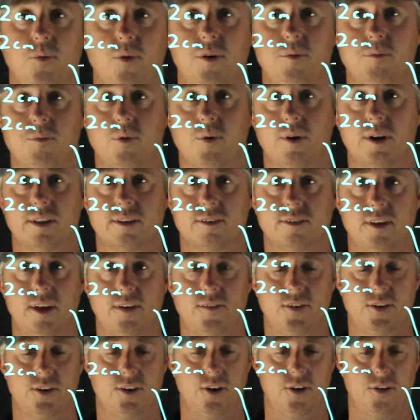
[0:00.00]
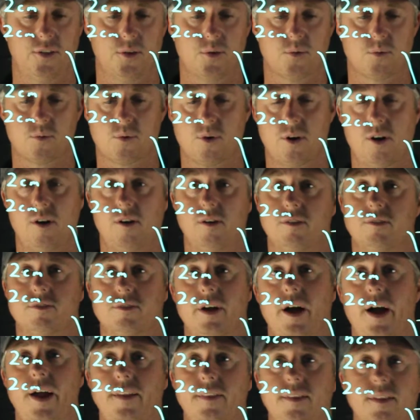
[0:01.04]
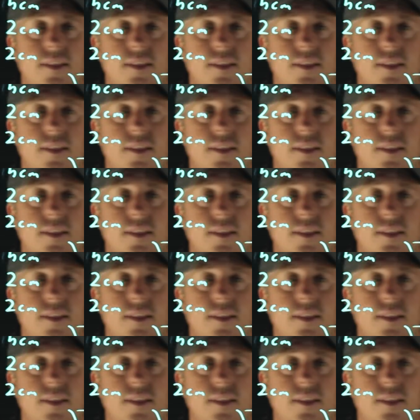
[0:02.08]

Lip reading: 1.7 on the wrong side of